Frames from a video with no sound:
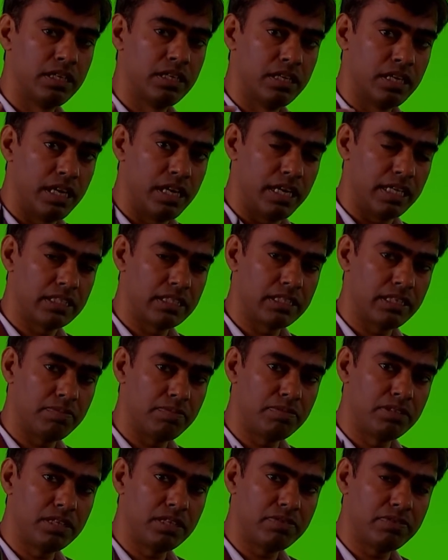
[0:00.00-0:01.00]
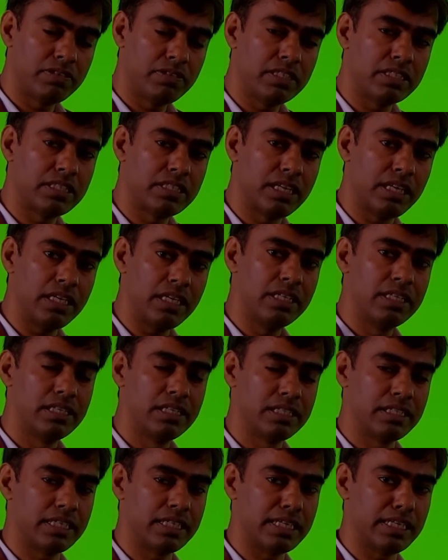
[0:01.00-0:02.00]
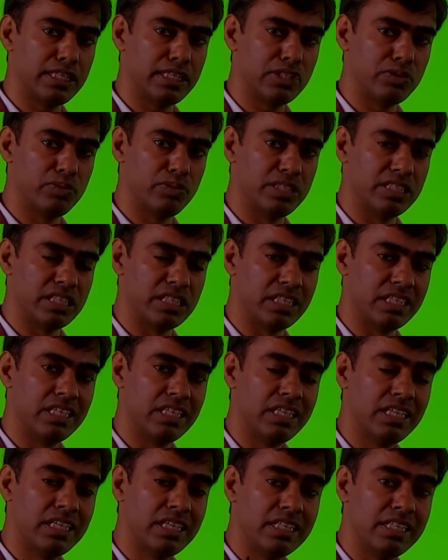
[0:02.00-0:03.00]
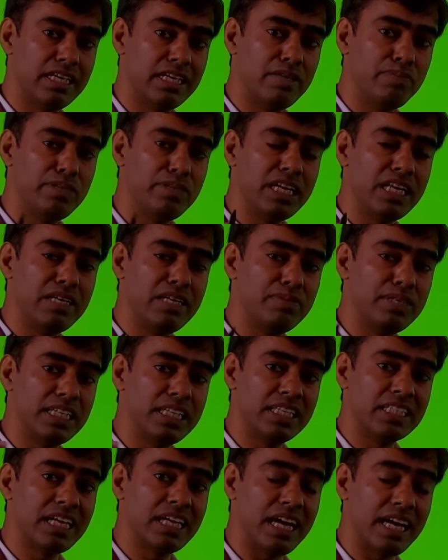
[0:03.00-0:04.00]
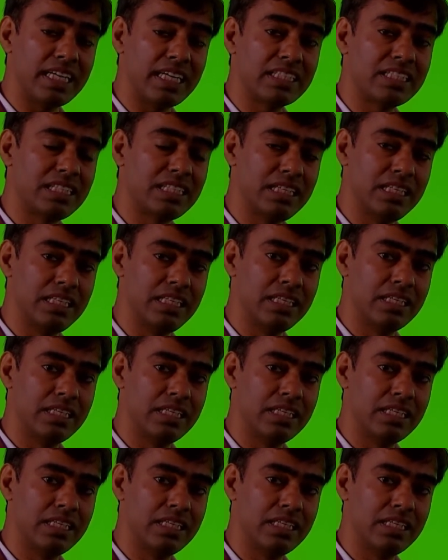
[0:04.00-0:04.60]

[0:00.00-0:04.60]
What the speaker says: except the first and second equation, then we eliminate the x3